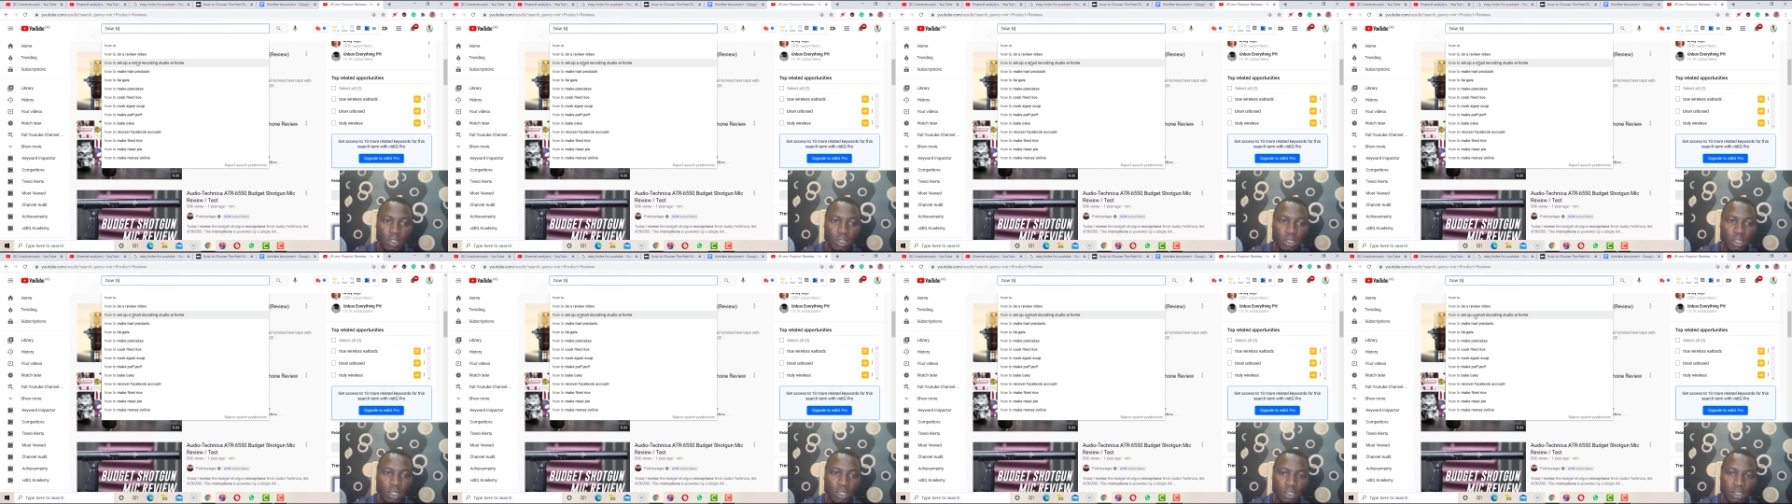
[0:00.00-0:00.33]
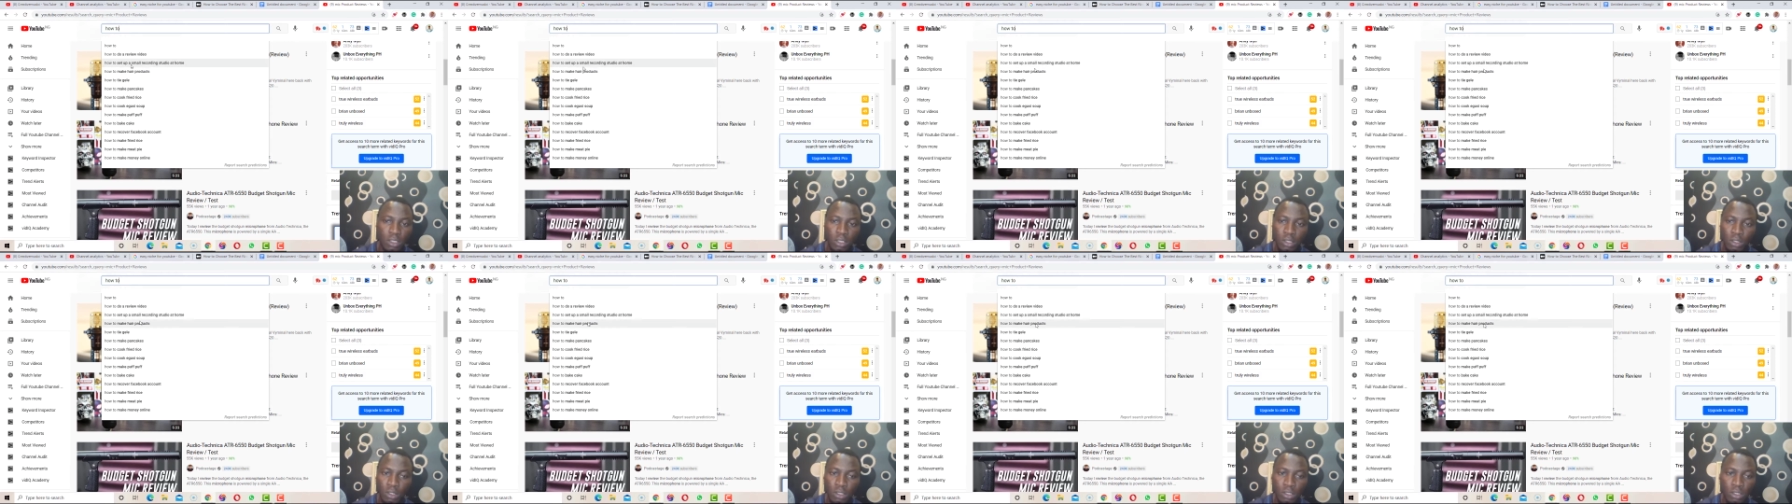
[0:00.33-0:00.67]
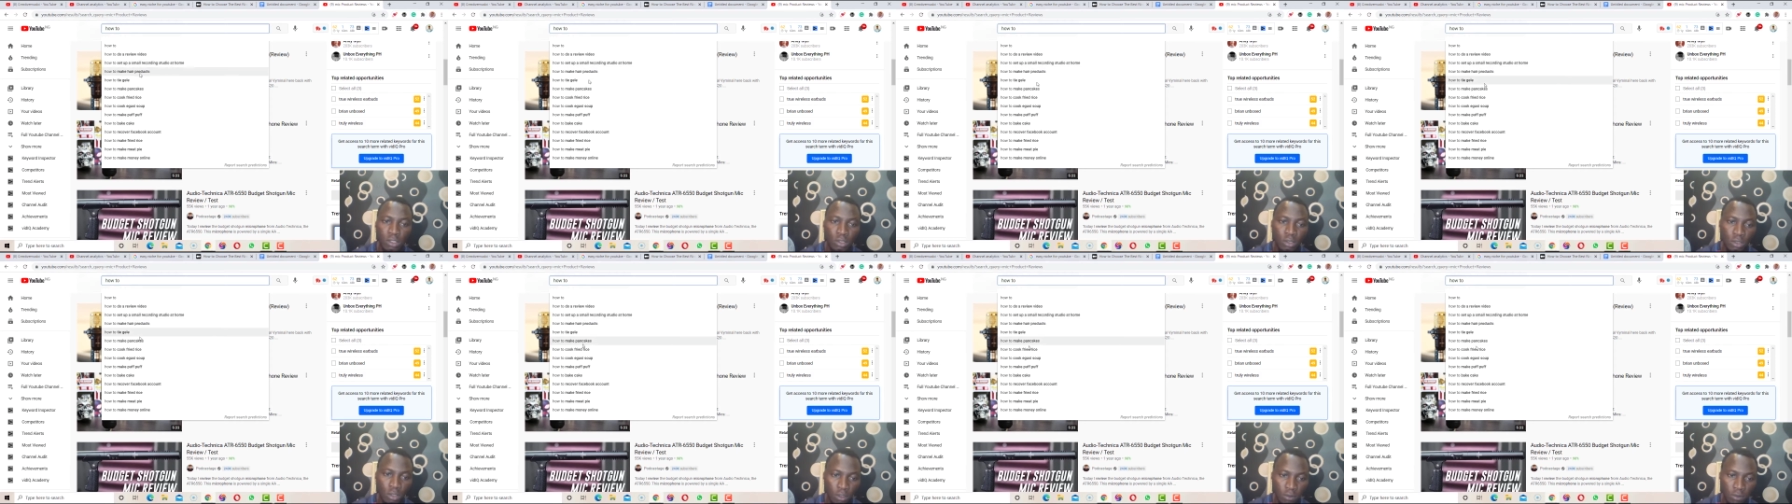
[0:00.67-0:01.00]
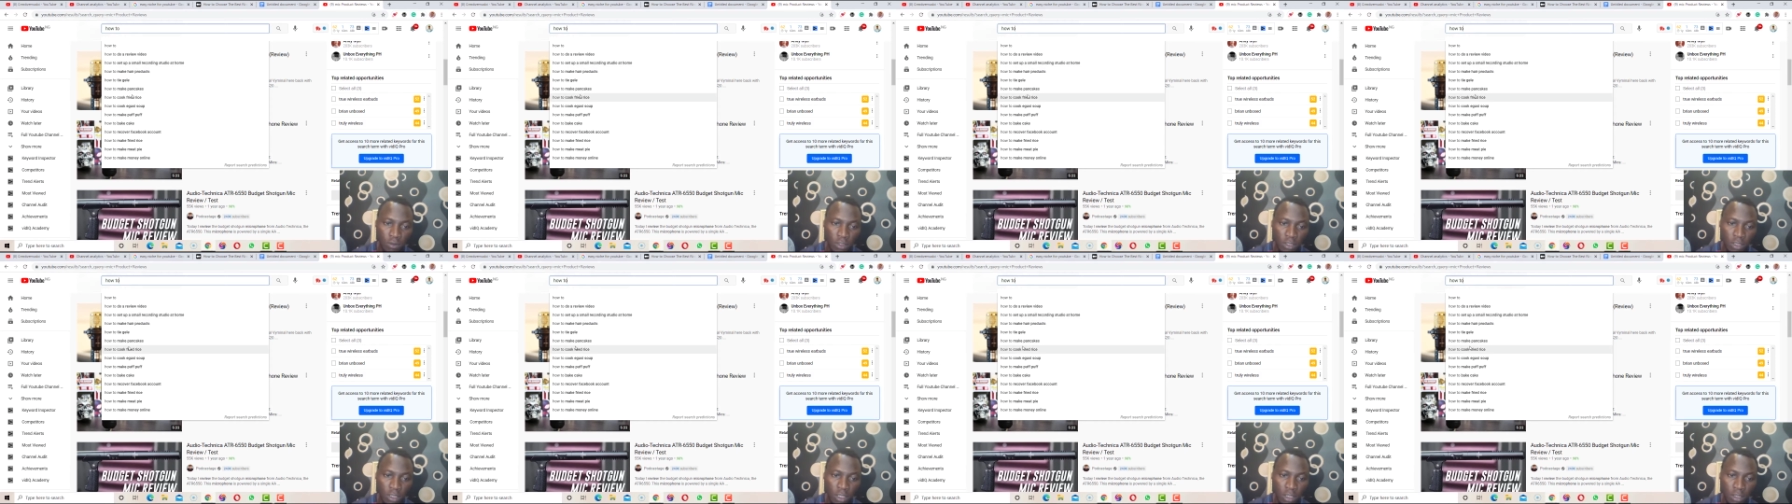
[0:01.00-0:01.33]
You can see all this
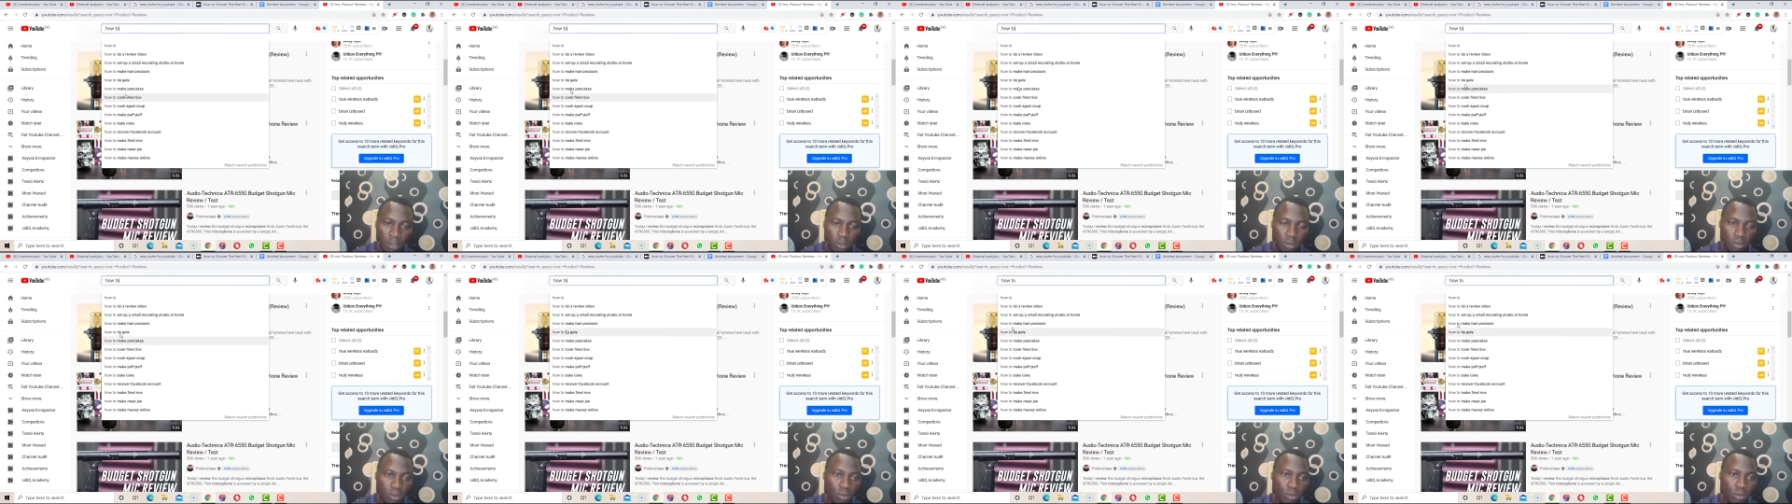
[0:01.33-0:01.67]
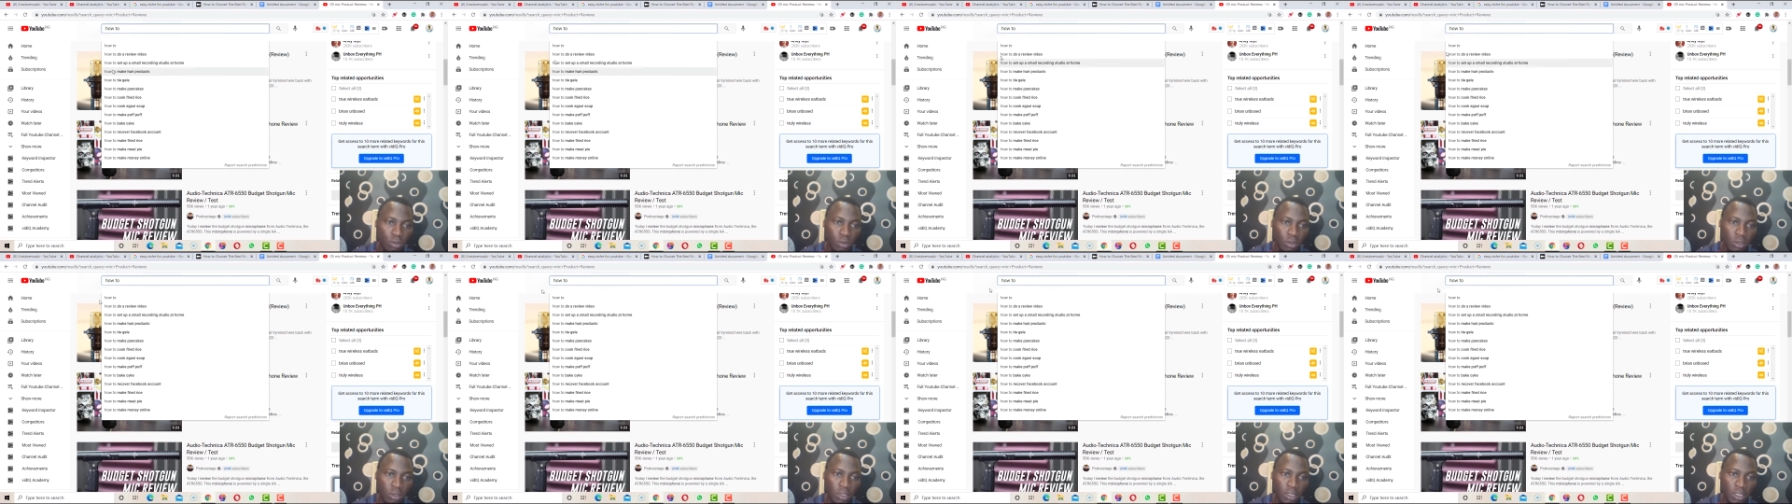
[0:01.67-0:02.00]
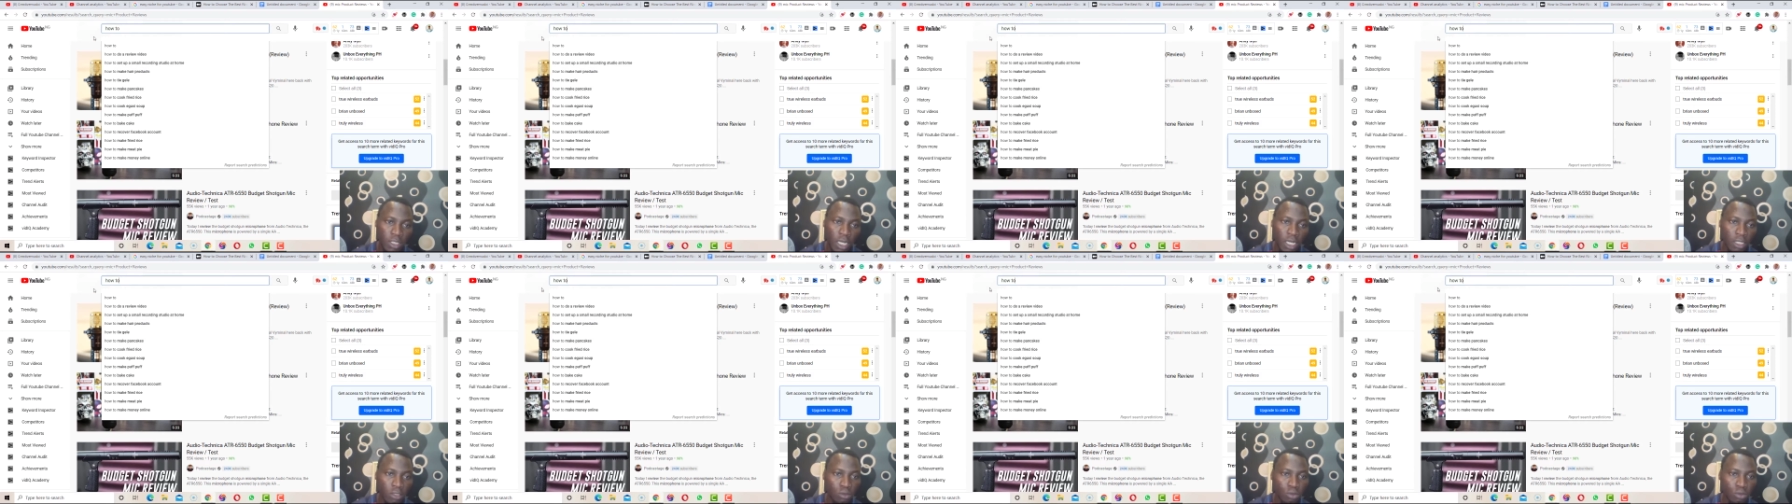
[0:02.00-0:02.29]
stuff here. So these are